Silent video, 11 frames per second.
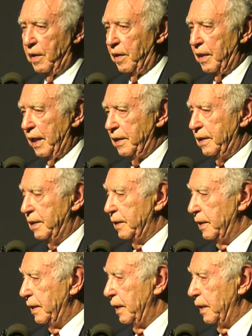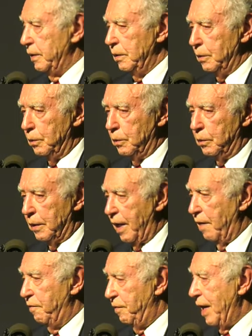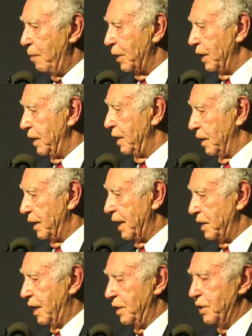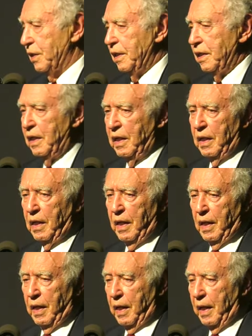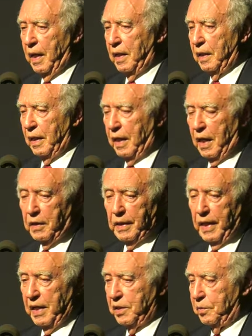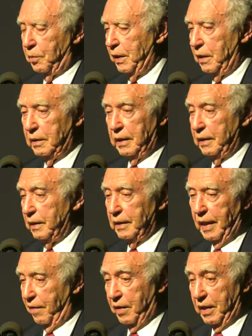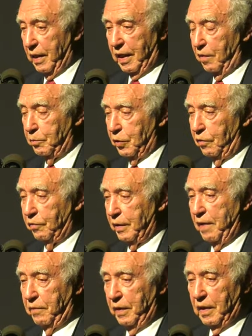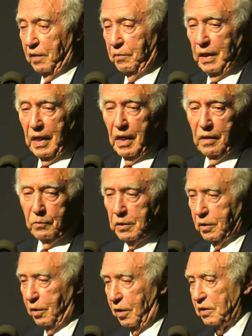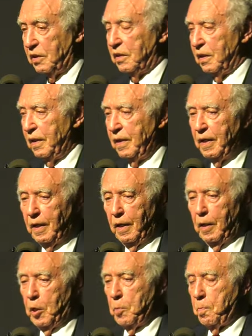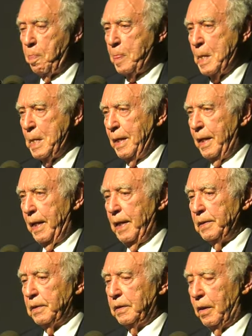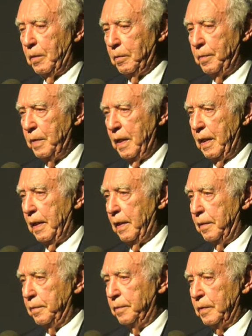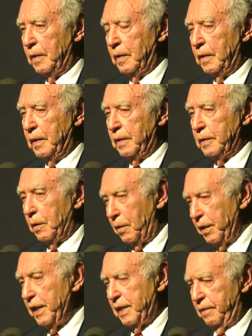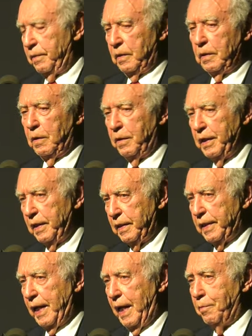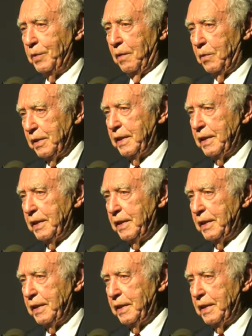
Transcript: that uh, you have family in that country. And in our case, we didn't have any kind of proof. Everything we had was lost. Um, and so um, the only, the only camp that was